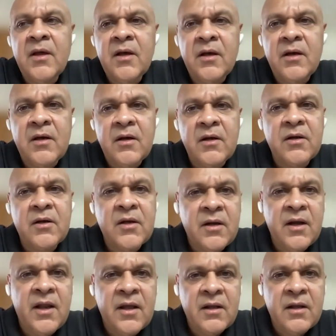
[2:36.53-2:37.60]
to a
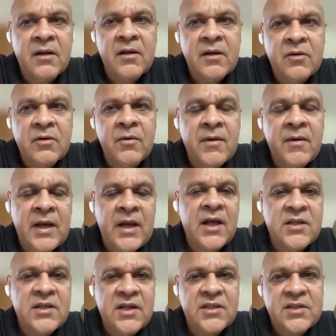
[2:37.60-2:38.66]
very
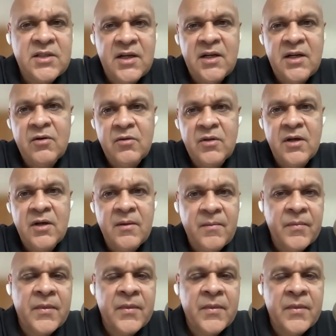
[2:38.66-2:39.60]
large extent to the